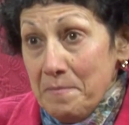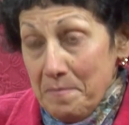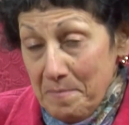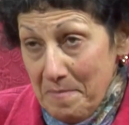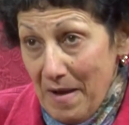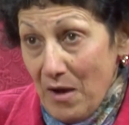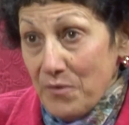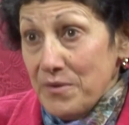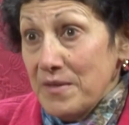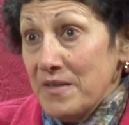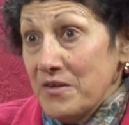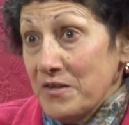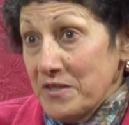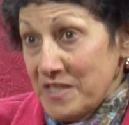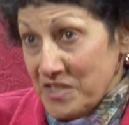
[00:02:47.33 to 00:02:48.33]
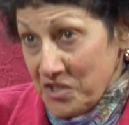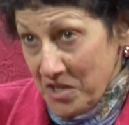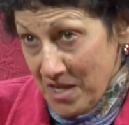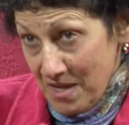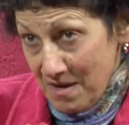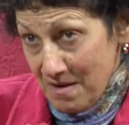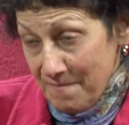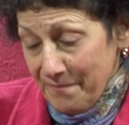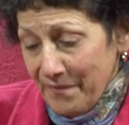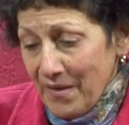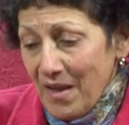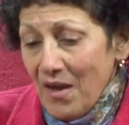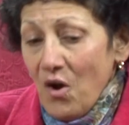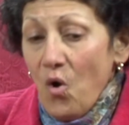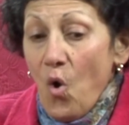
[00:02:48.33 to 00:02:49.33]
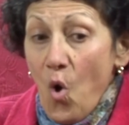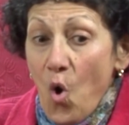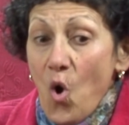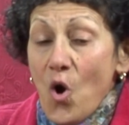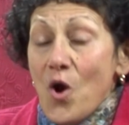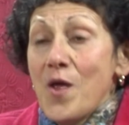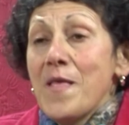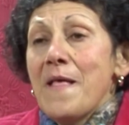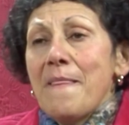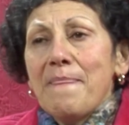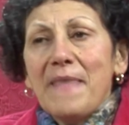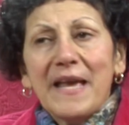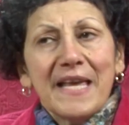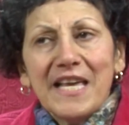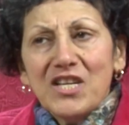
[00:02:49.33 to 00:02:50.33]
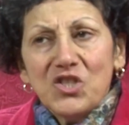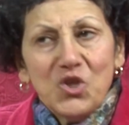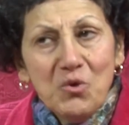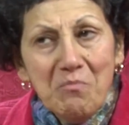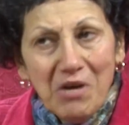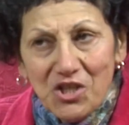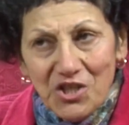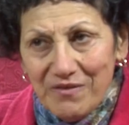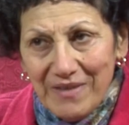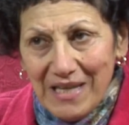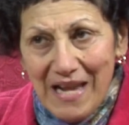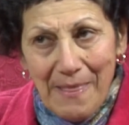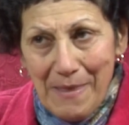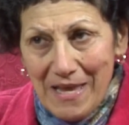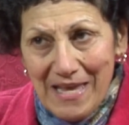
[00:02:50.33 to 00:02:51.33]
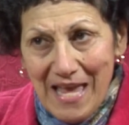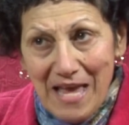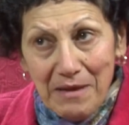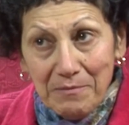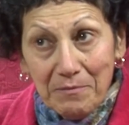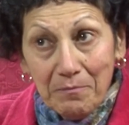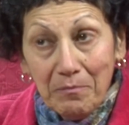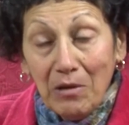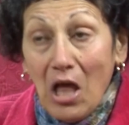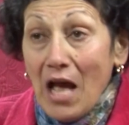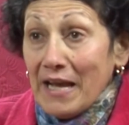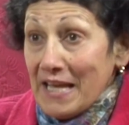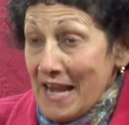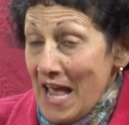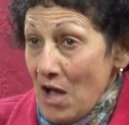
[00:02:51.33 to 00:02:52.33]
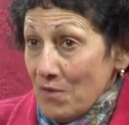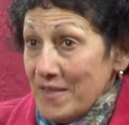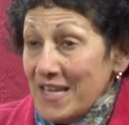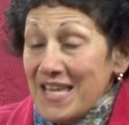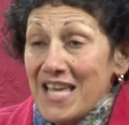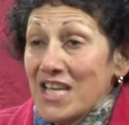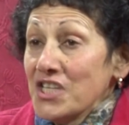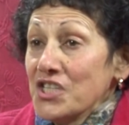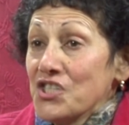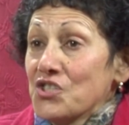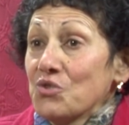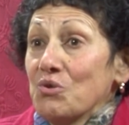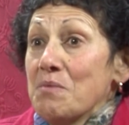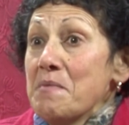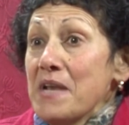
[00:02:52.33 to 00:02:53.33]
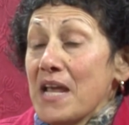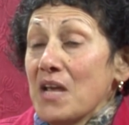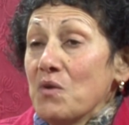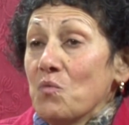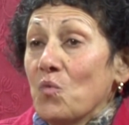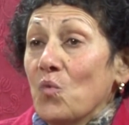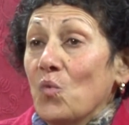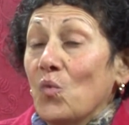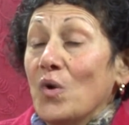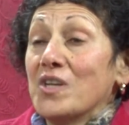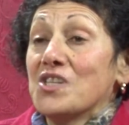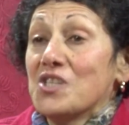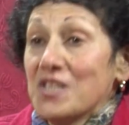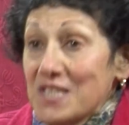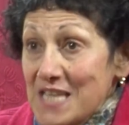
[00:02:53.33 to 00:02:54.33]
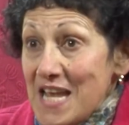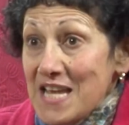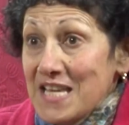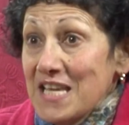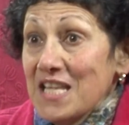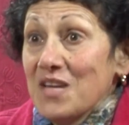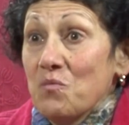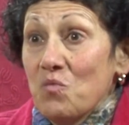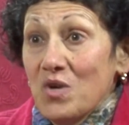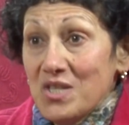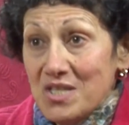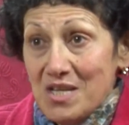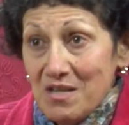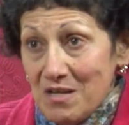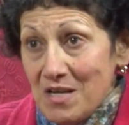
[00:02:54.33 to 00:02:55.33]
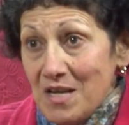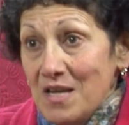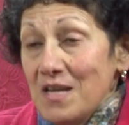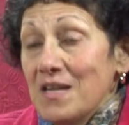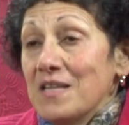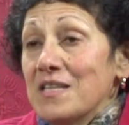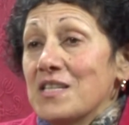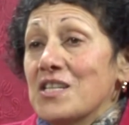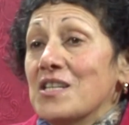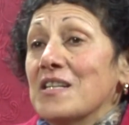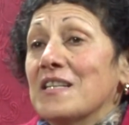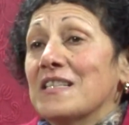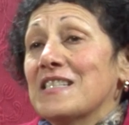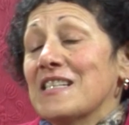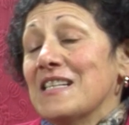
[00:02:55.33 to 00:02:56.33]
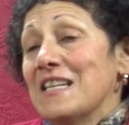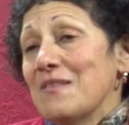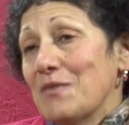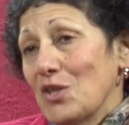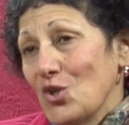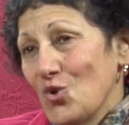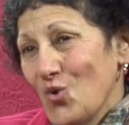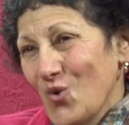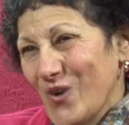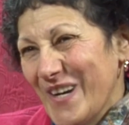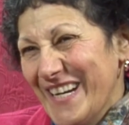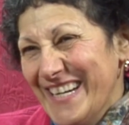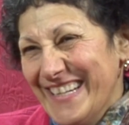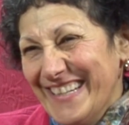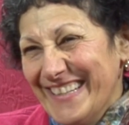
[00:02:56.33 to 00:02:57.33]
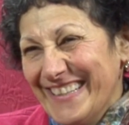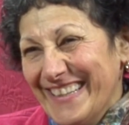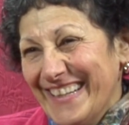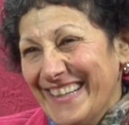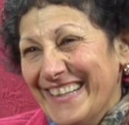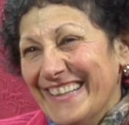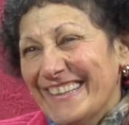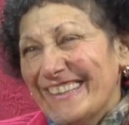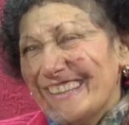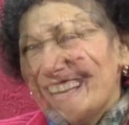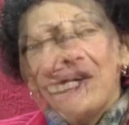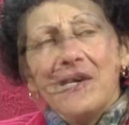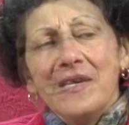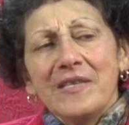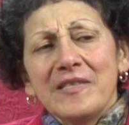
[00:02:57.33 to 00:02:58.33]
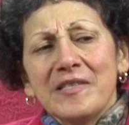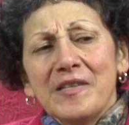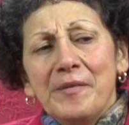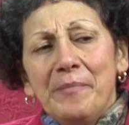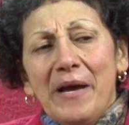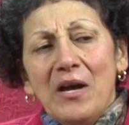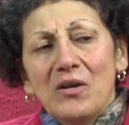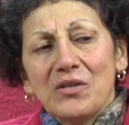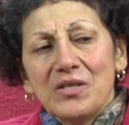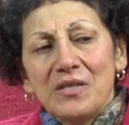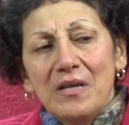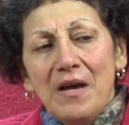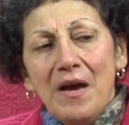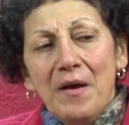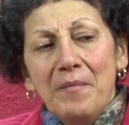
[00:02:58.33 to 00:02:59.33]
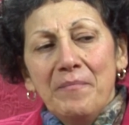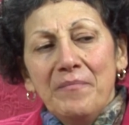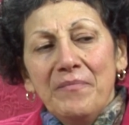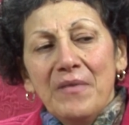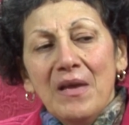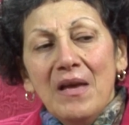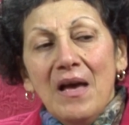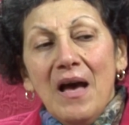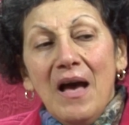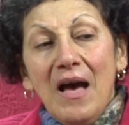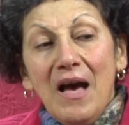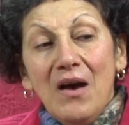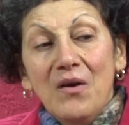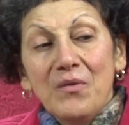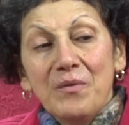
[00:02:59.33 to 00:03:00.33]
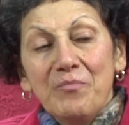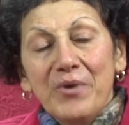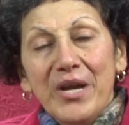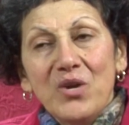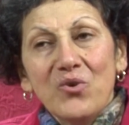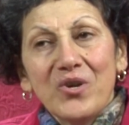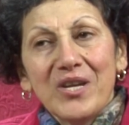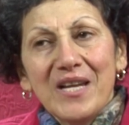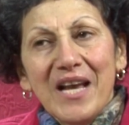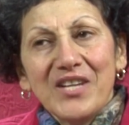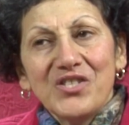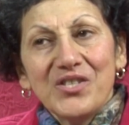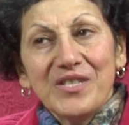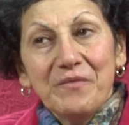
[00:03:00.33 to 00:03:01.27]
mouth and their skin. Or they get too much of it and they can't block it out. They can't discriminate what to take in and what to leave at the door. It's about how the brain organizes